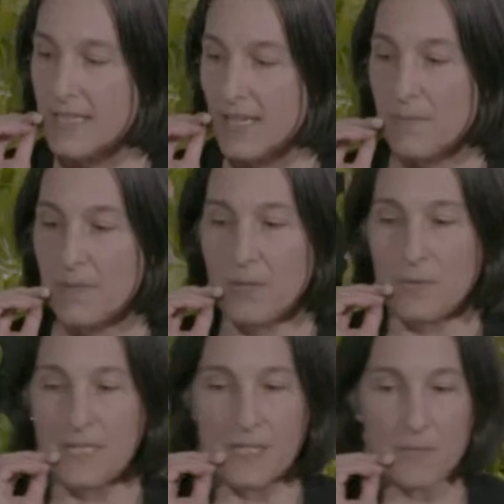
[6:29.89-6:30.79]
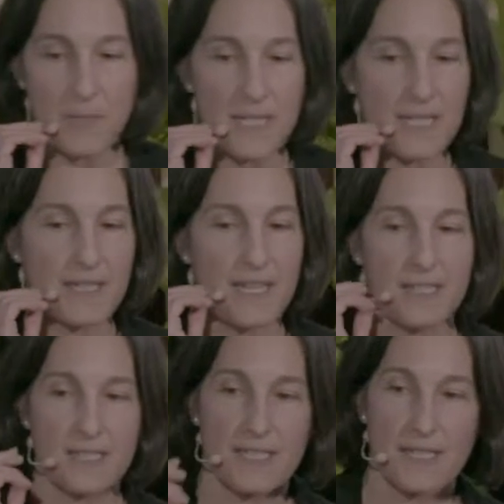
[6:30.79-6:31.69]
the reason being
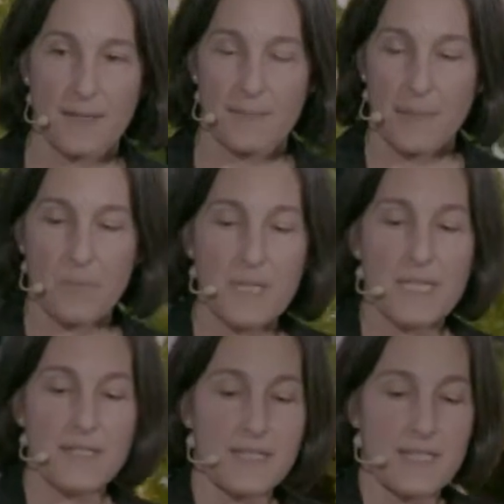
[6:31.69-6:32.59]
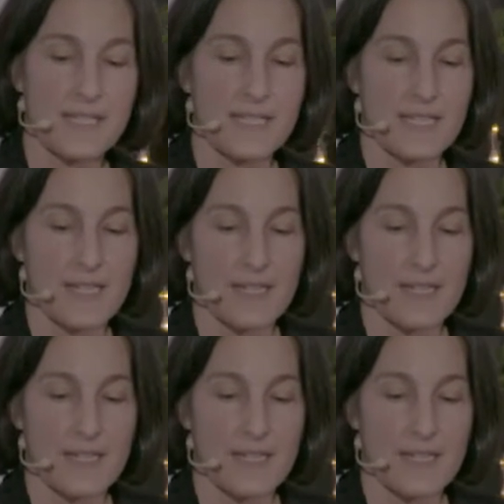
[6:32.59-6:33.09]
that meat is